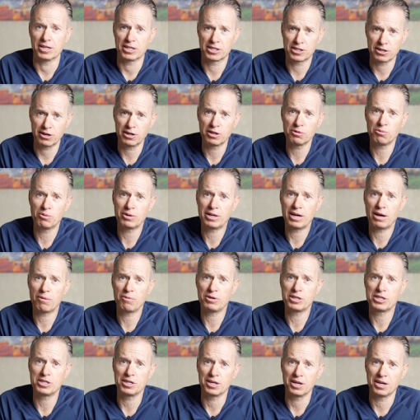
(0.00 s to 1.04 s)
I started when I
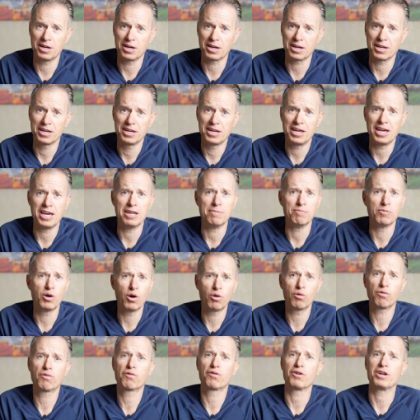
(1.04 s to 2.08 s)
was young and
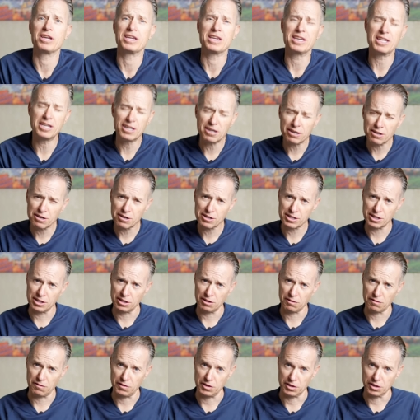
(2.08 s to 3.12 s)
mowed for years in
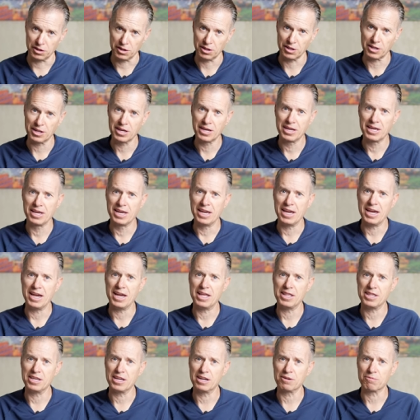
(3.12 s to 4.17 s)
the field.
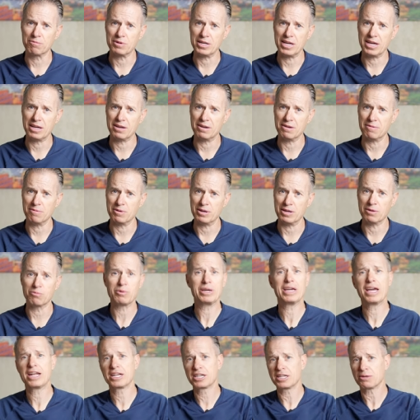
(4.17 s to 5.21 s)
And then we, we,
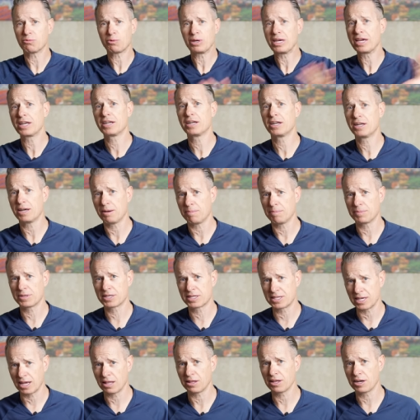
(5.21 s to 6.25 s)
we, end, we ended up
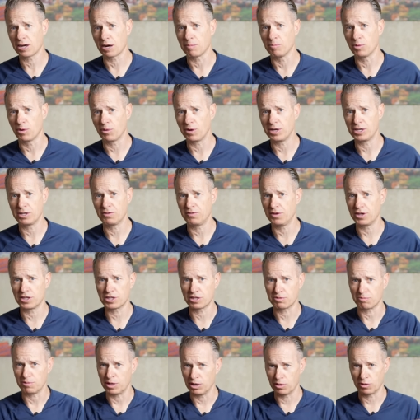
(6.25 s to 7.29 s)
selling our mowing
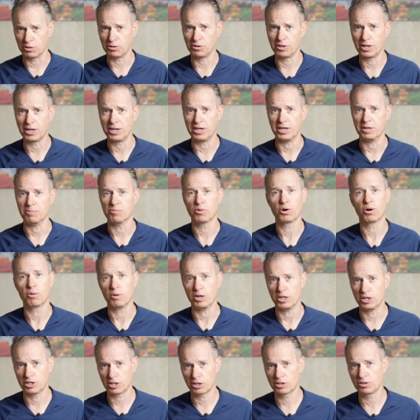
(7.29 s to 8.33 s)
division. We don't do that anymore. We
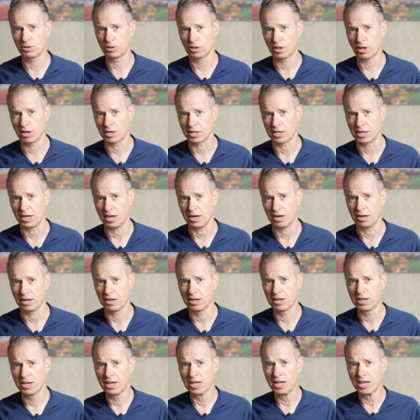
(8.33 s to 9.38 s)
just do lawn care.
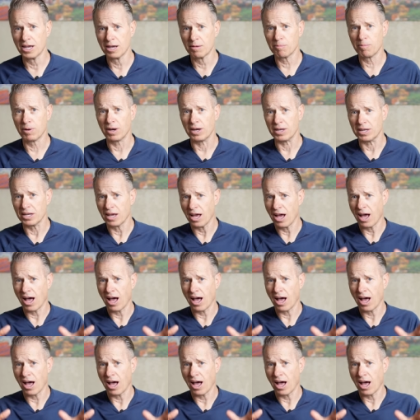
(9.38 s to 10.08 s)
But